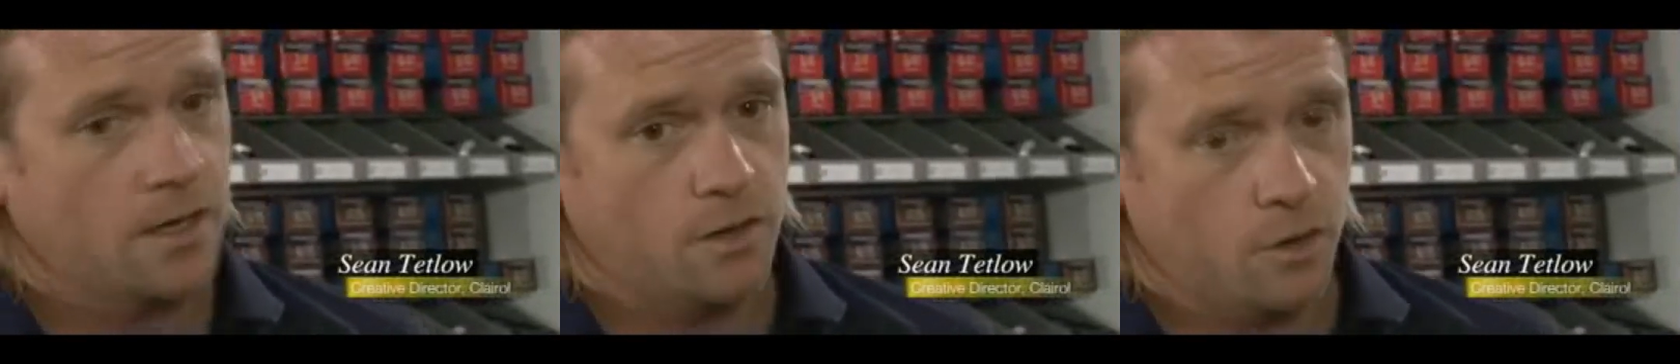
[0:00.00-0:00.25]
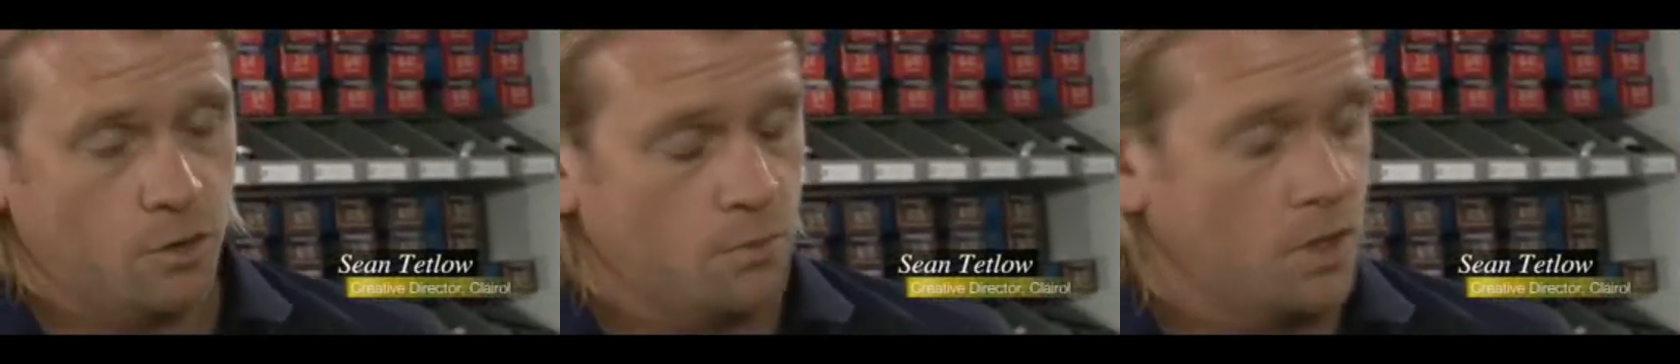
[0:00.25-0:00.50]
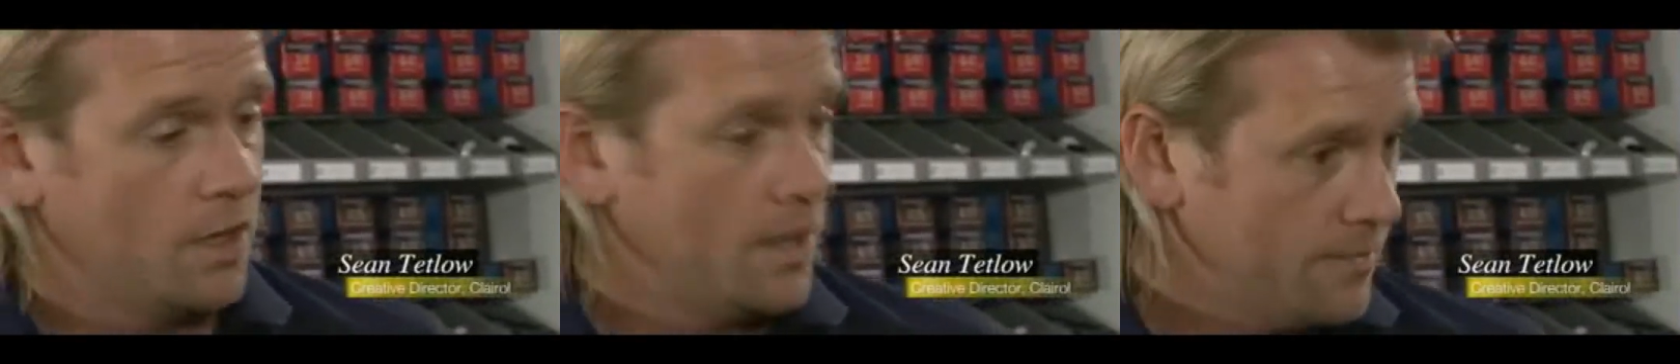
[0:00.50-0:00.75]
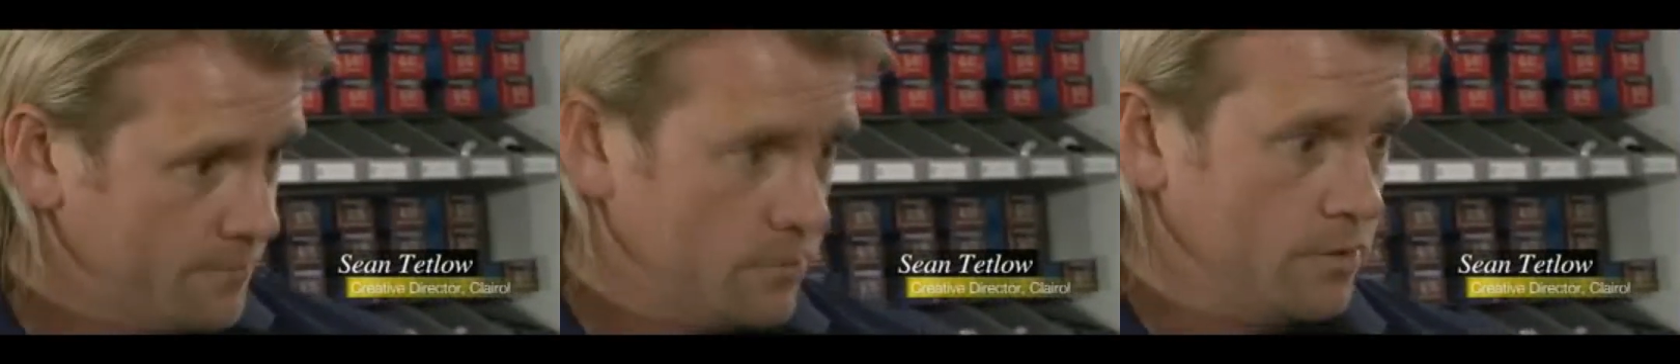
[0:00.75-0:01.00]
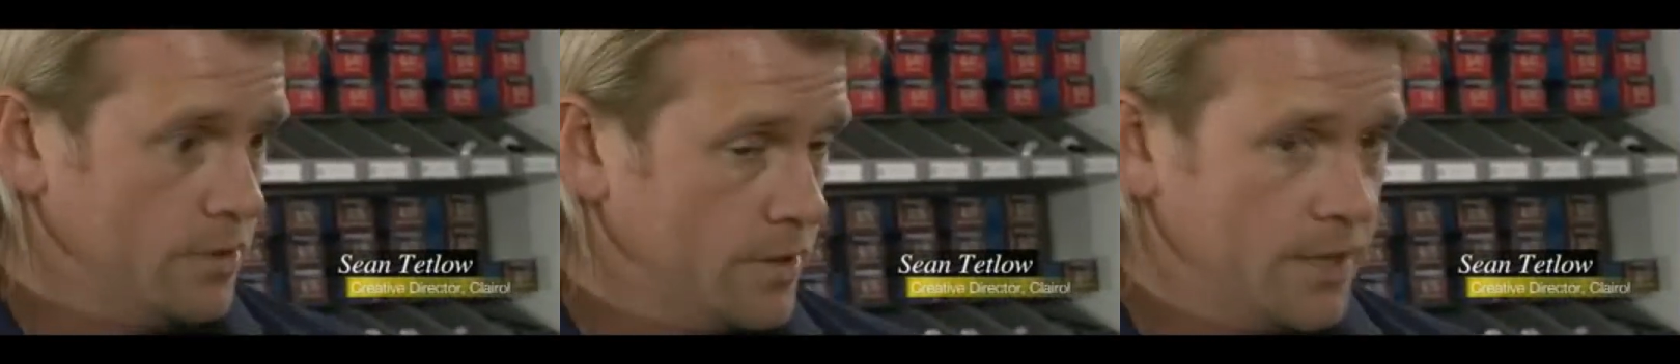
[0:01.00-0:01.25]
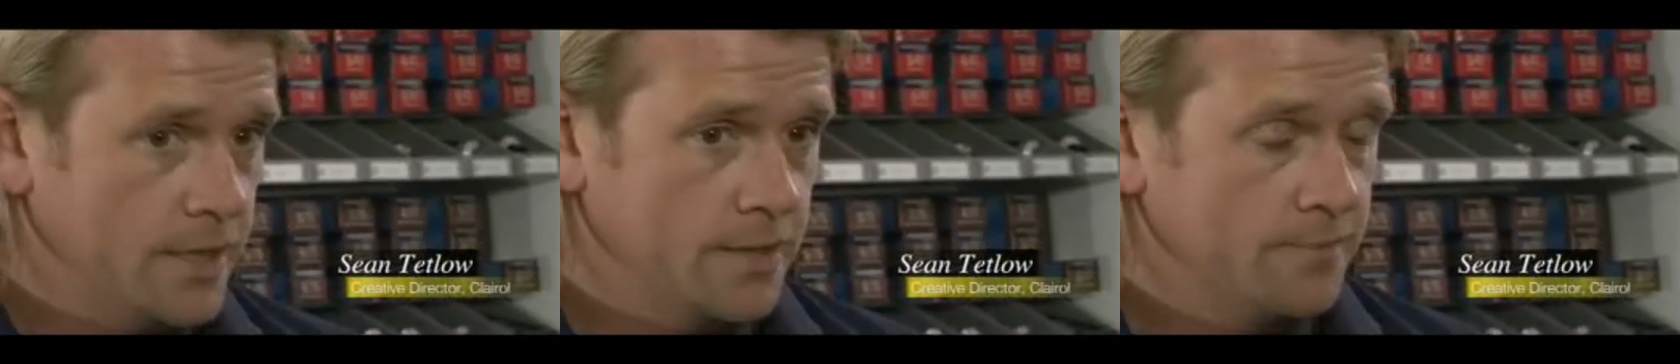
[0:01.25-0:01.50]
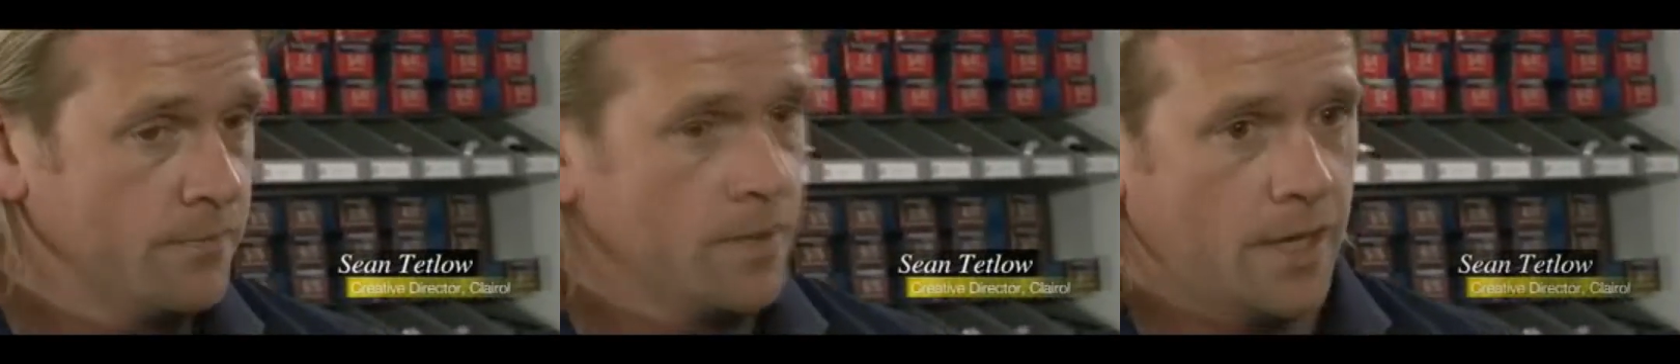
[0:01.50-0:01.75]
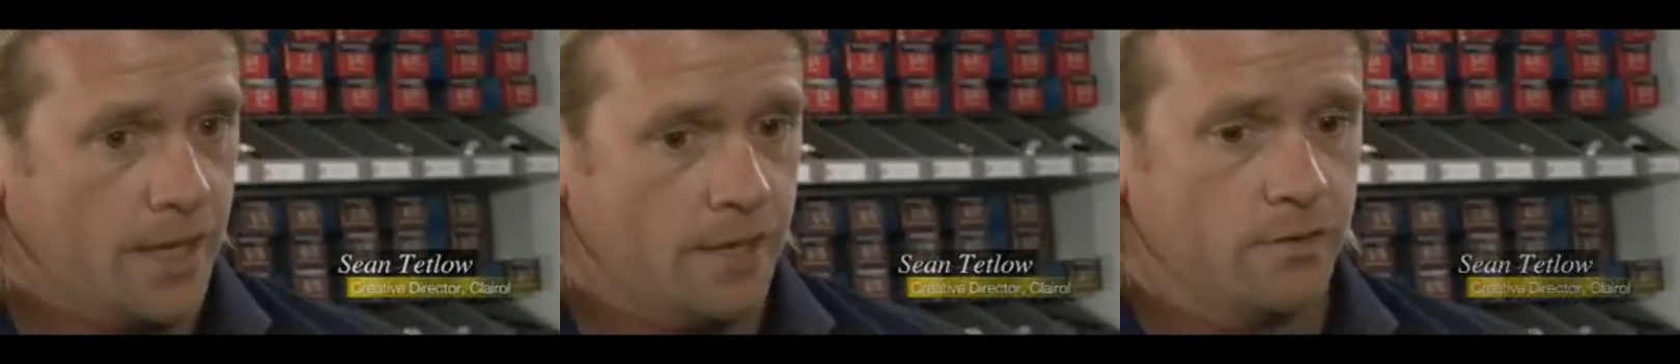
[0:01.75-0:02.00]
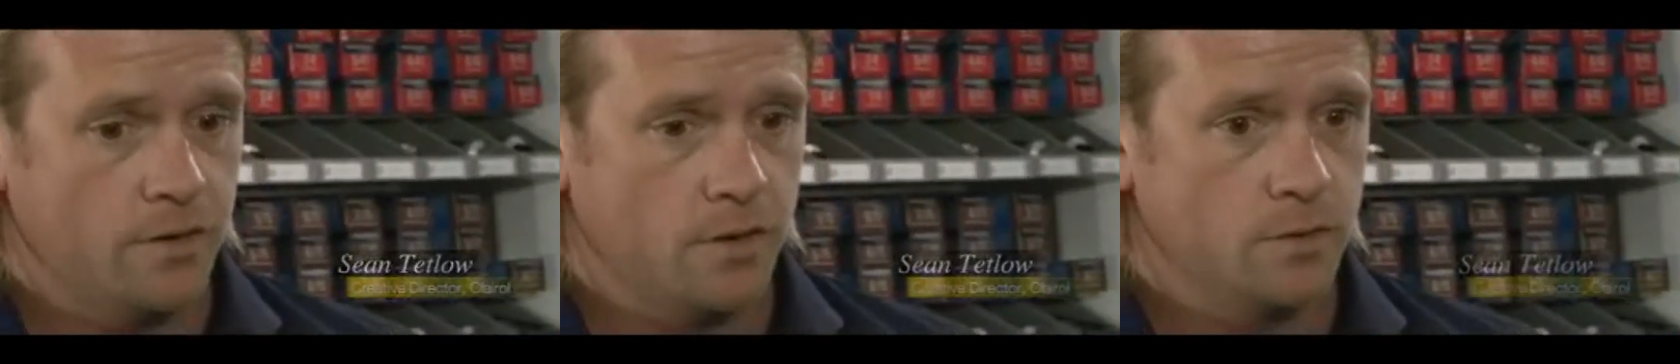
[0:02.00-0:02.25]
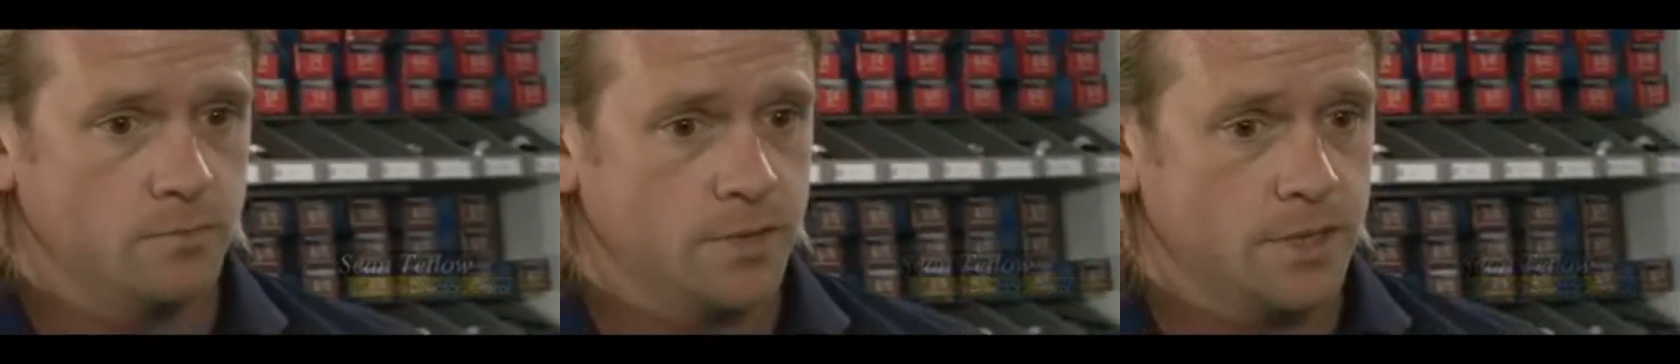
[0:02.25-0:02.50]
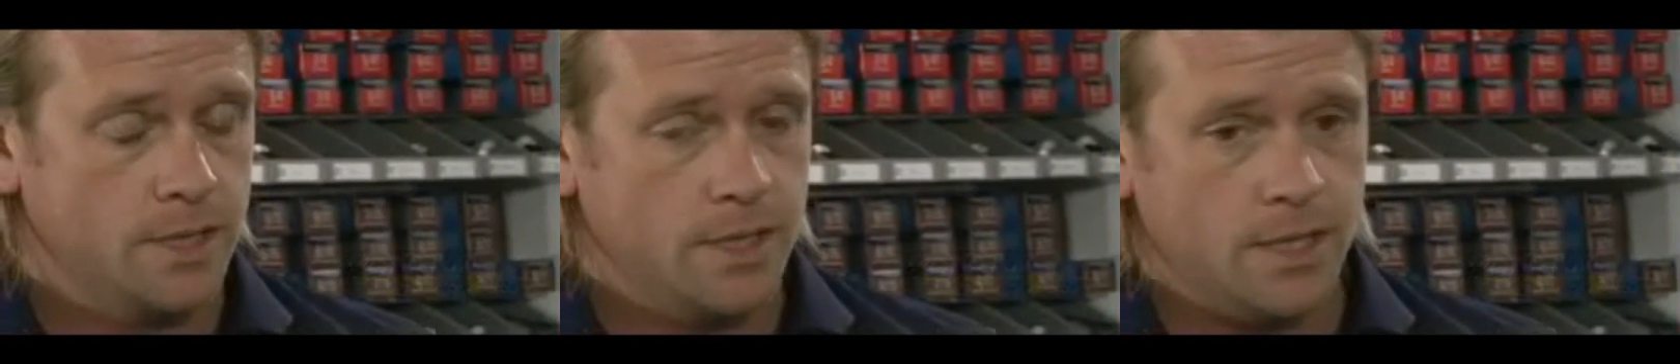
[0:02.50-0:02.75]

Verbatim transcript: at home or have coloured their hair at home.